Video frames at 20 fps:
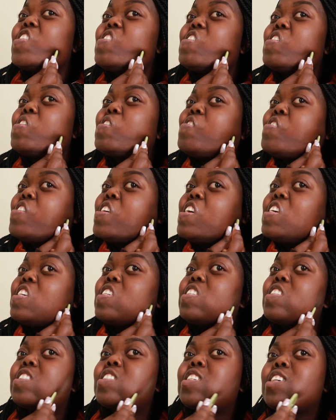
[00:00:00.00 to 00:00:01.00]
out your
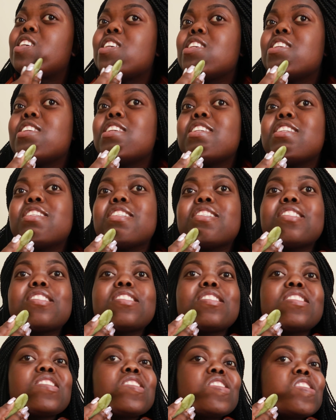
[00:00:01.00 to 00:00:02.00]
face
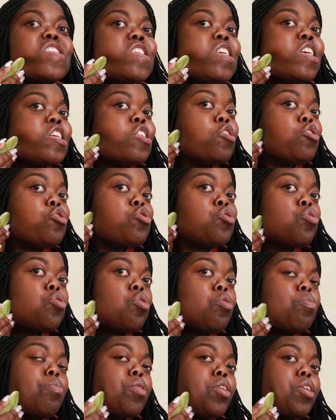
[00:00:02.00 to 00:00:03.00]
like your
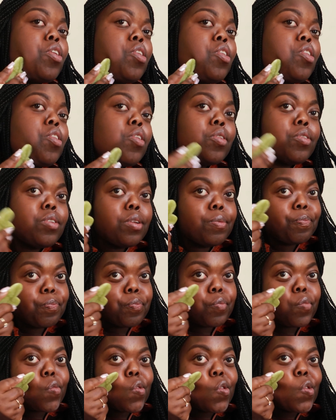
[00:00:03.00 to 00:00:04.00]
jawbone,
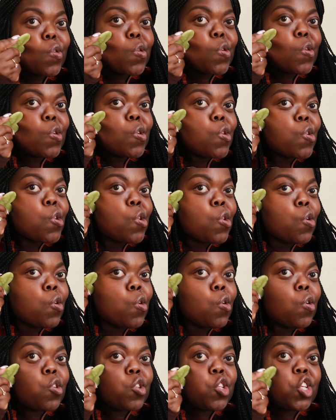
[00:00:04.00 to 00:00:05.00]

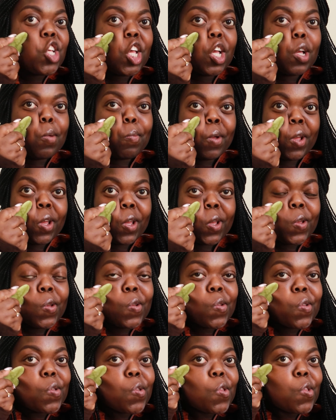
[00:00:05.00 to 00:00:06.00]
your
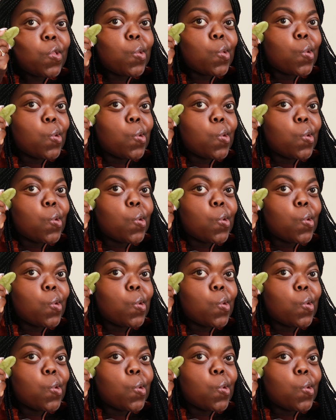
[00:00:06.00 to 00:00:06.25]
cheekbones,